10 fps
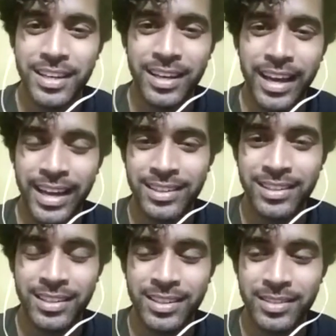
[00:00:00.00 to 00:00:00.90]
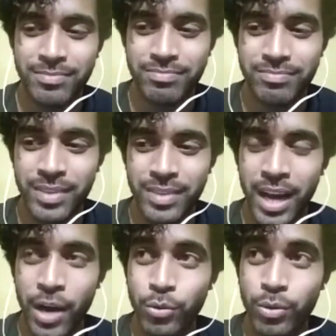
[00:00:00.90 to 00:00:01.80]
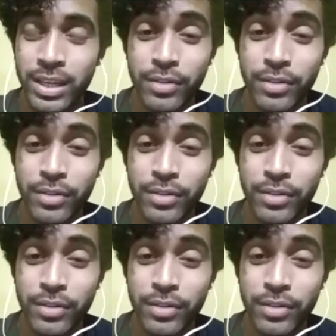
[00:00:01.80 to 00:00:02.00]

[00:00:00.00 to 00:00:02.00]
and uh, how to live